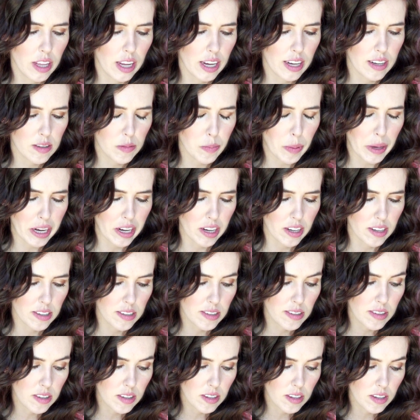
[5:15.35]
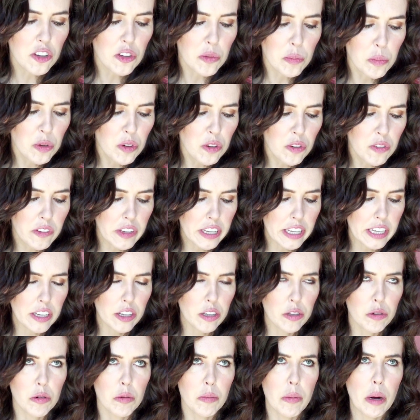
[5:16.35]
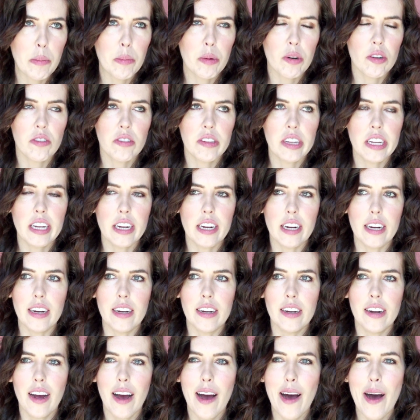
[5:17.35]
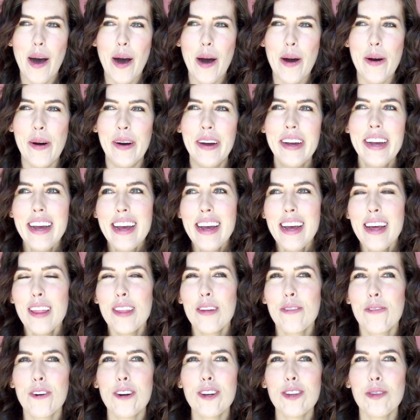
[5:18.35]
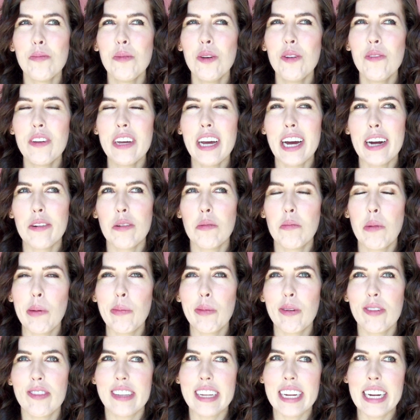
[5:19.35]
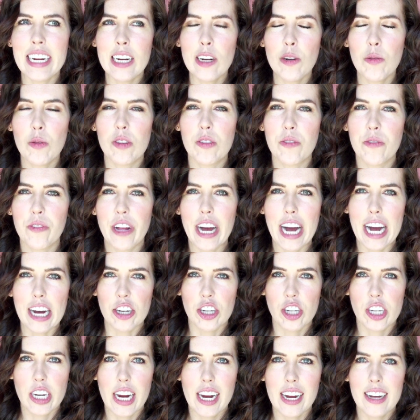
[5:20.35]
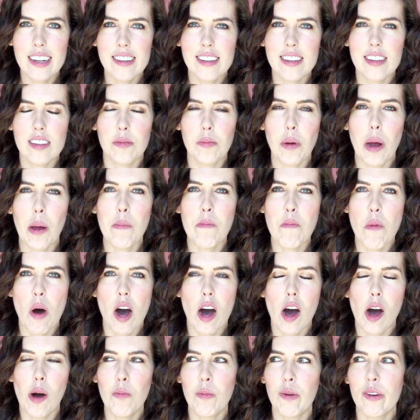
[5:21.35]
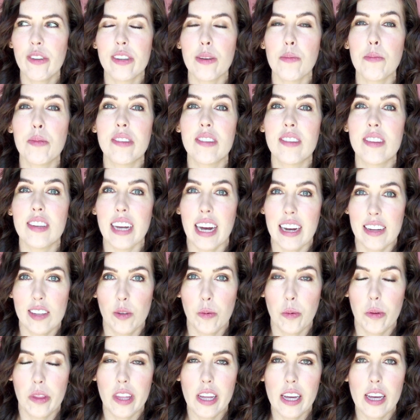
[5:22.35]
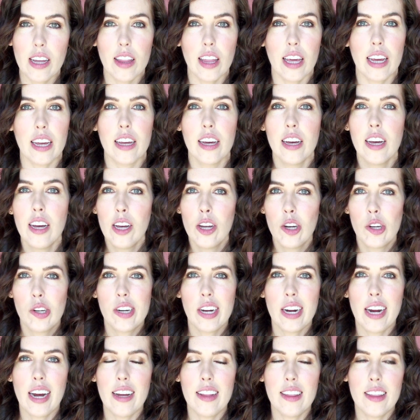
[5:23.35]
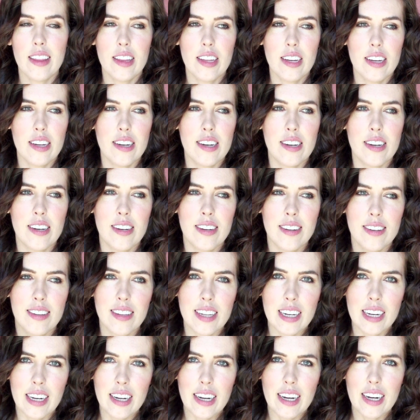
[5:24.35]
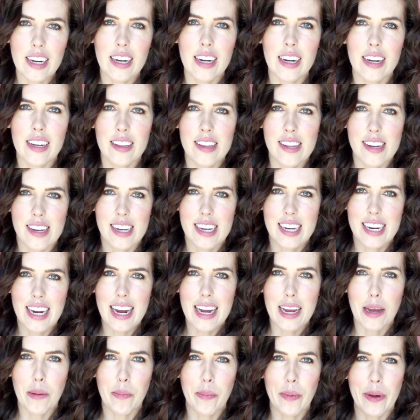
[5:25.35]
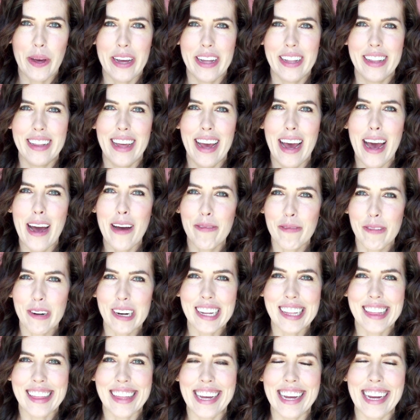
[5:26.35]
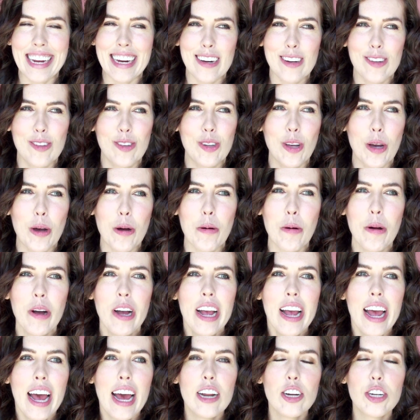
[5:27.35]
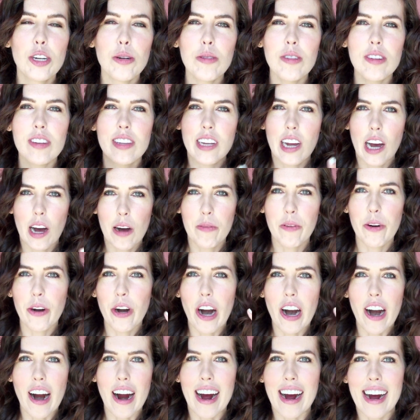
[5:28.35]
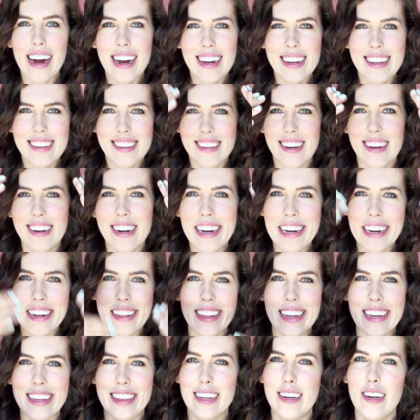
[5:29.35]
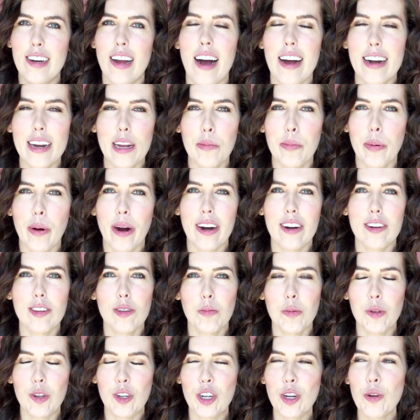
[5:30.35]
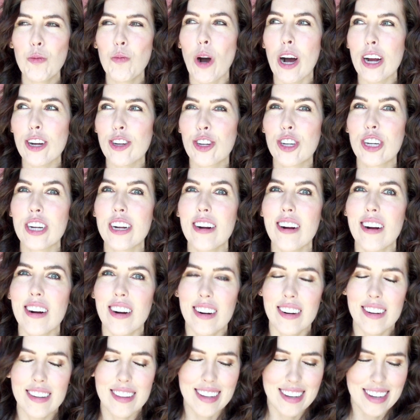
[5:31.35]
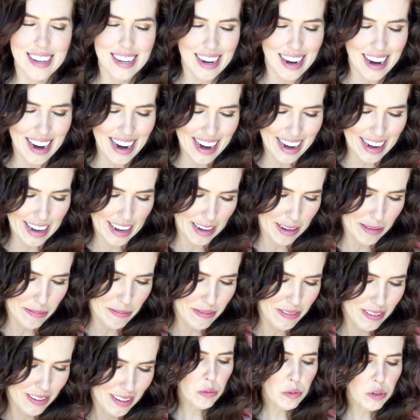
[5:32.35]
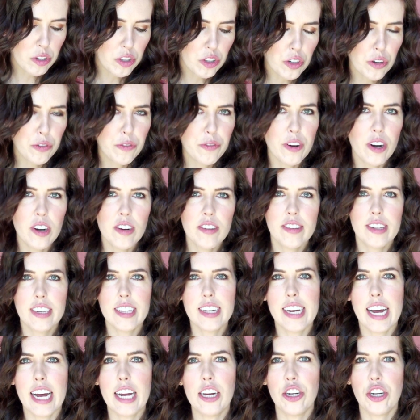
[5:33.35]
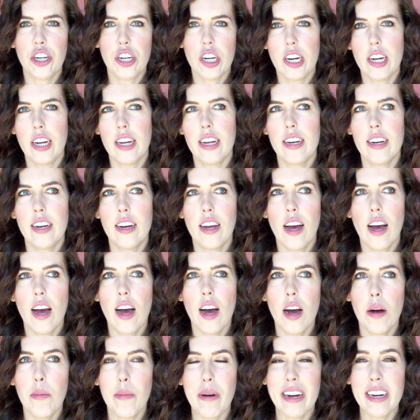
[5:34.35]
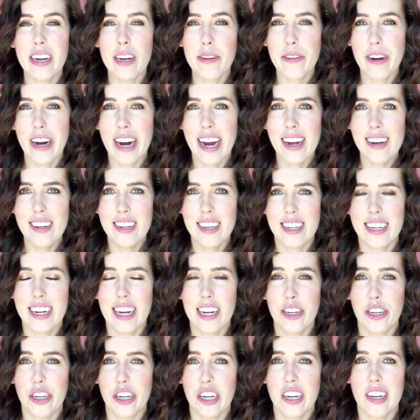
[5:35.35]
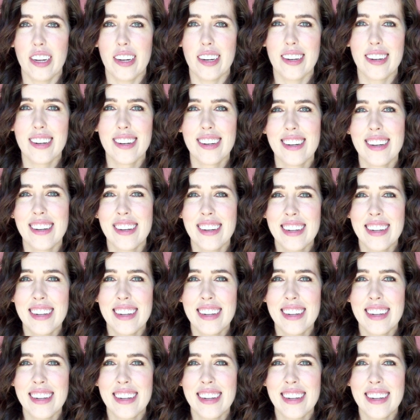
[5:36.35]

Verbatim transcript: Thanks, parents. First movie you remember seeing? The first movie I remember seeing was Flashdance, because my mom was obsessed with it. Like, she had the CD and the tape and everything, so, and she would just cover her eyes on any of like the naughty parts, but she watched it all the time. When was your first detention? I never had detention.